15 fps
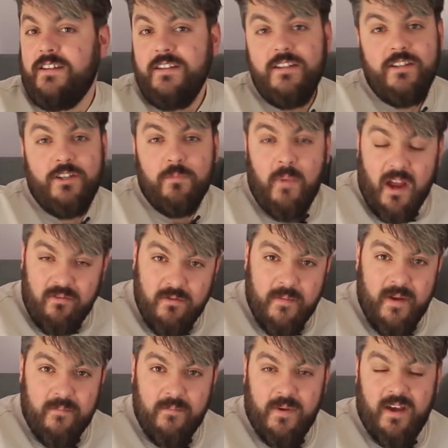you might
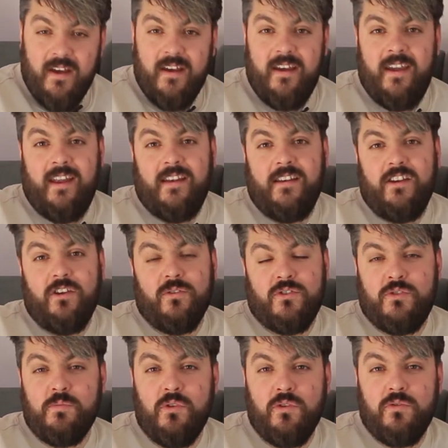remember in your
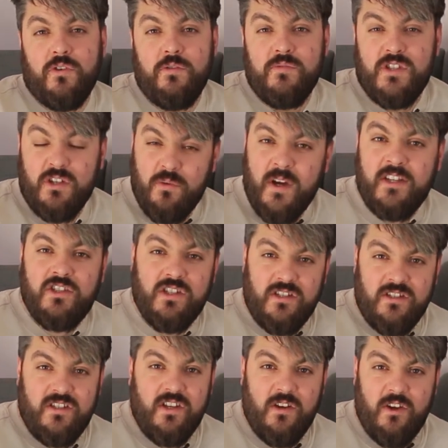small groups the
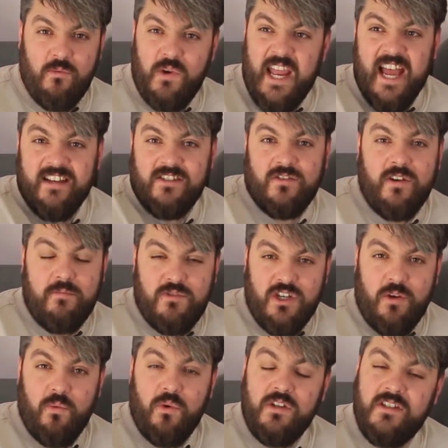questions that we ask
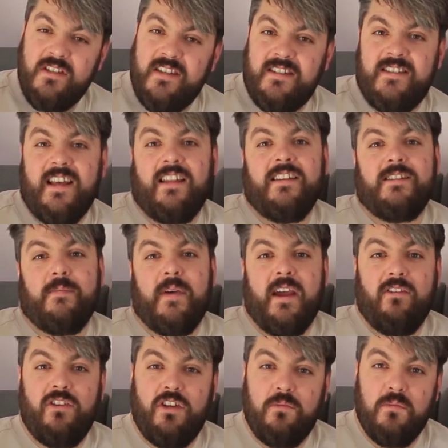Scripture. What does this tell us
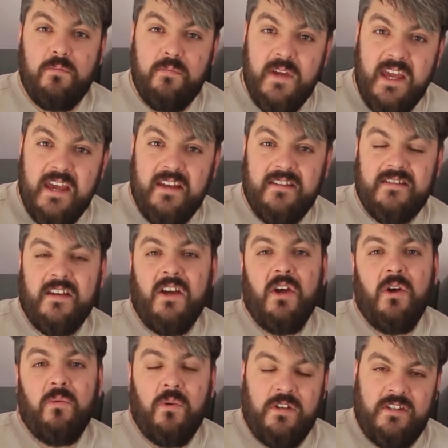about human beings?
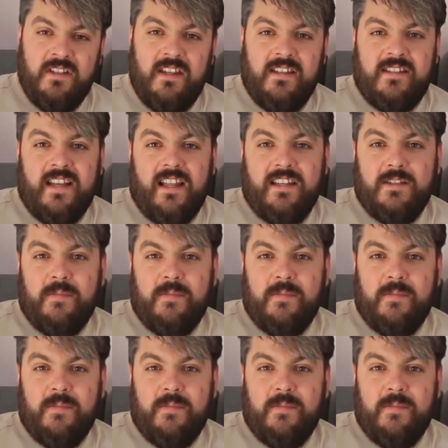What does this tell us